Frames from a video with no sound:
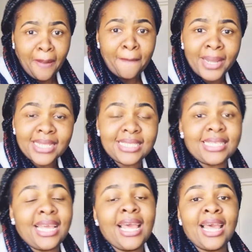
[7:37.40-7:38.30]
But
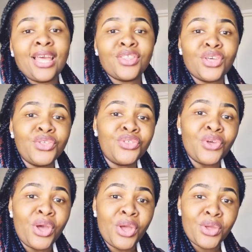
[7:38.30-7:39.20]
the
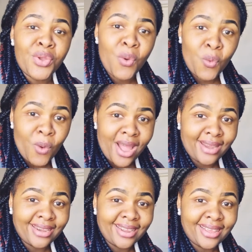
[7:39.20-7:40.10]
third one,
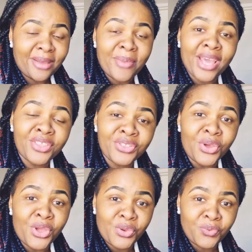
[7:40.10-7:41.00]
my
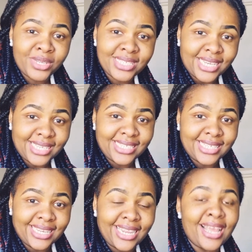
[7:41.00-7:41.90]
third rejection,